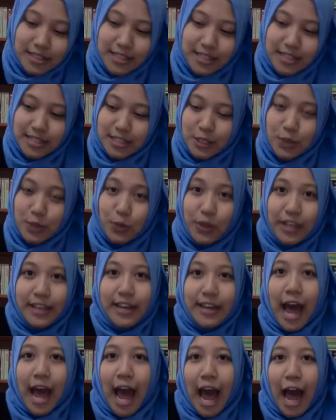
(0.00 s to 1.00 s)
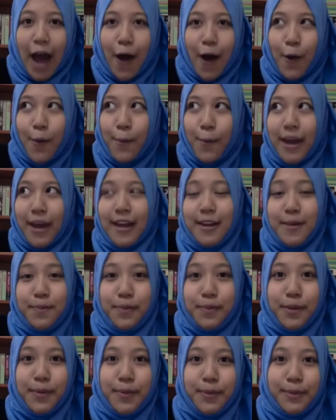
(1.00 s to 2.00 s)
It's sweet how many
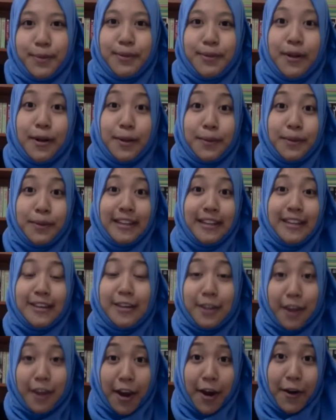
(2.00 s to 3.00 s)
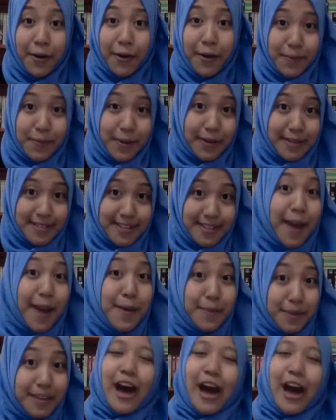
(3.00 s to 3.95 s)
people are really care about Simon.